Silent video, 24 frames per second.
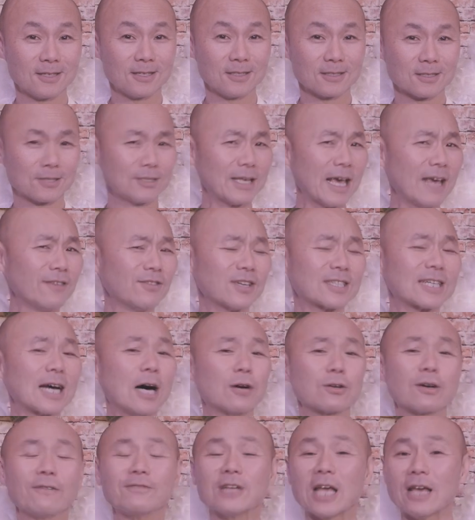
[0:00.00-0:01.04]
Today in the
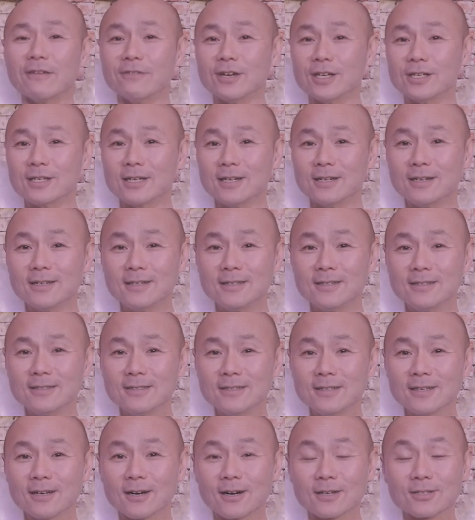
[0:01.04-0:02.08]
town of David,
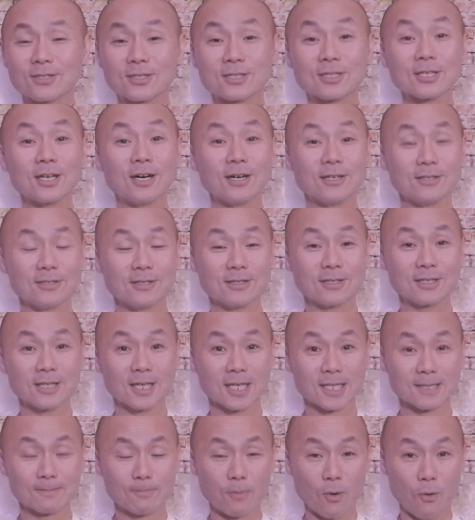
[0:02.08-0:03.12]
a son
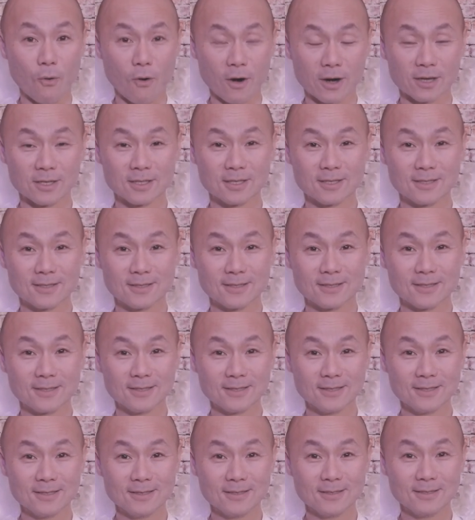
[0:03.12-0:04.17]
is born,
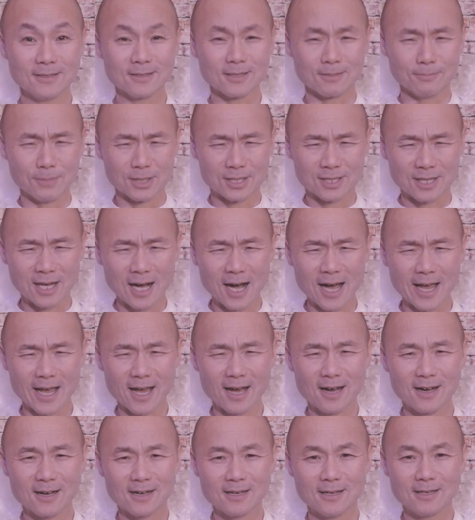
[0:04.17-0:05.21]
the Messiah,
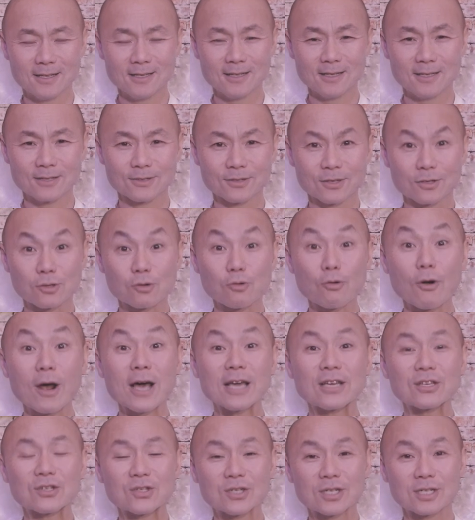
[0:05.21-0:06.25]
the
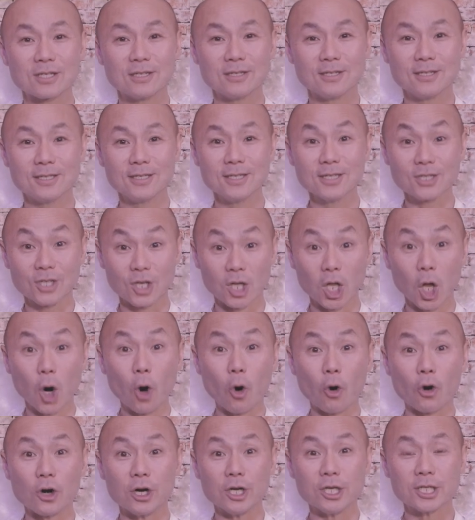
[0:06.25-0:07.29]
Christ, the
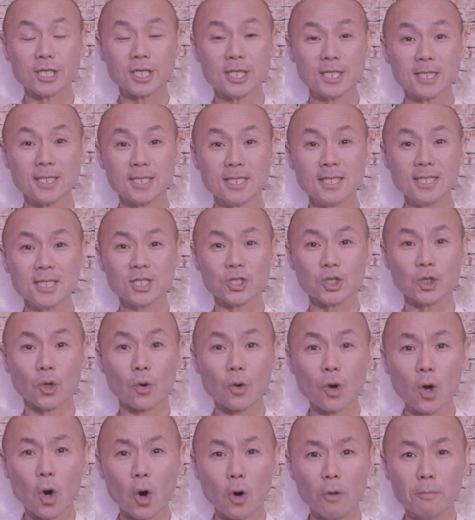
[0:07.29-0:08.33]
Lord,
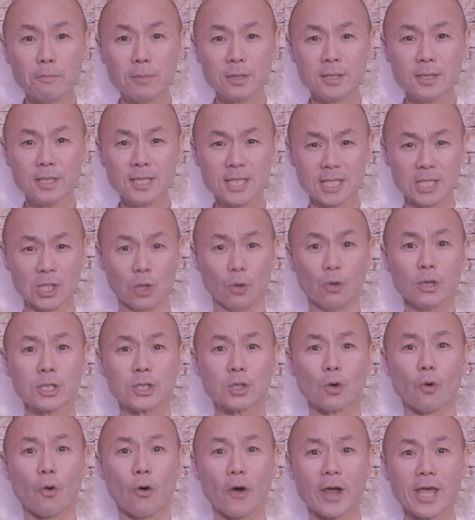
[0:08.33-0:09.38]
your hope, your
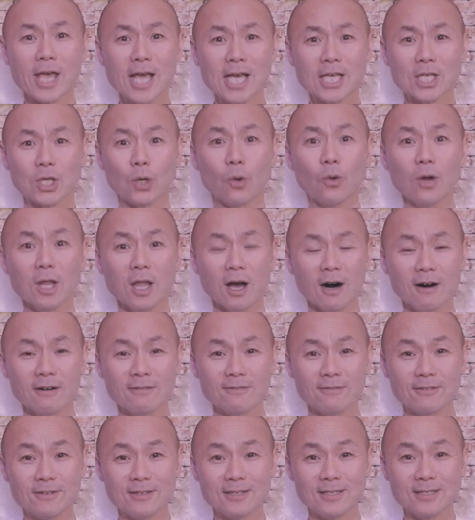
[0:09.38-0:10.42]
joy, your love,
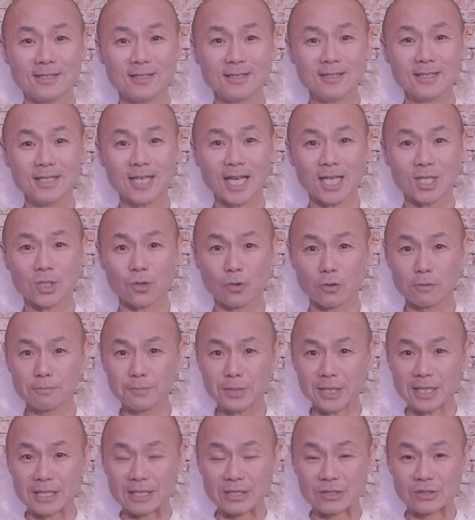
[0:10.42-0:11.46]
and your
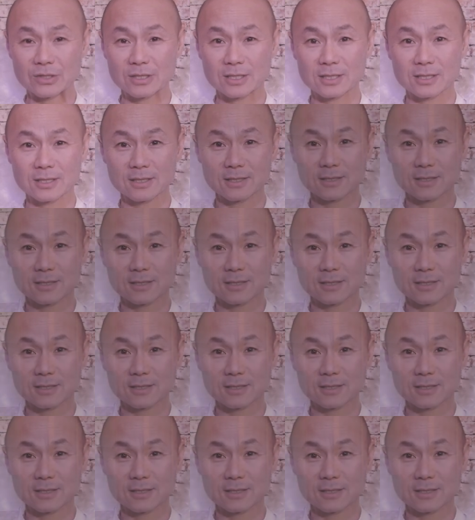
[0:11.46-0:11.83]
peace.